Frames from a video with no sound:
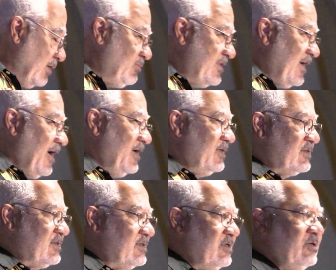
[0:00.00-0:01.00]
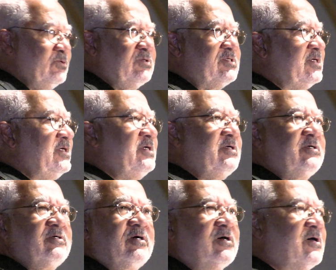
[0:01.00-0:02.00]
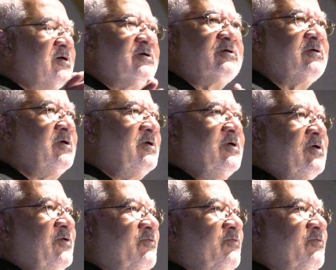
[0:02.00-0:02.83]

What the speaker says: Some giants you see are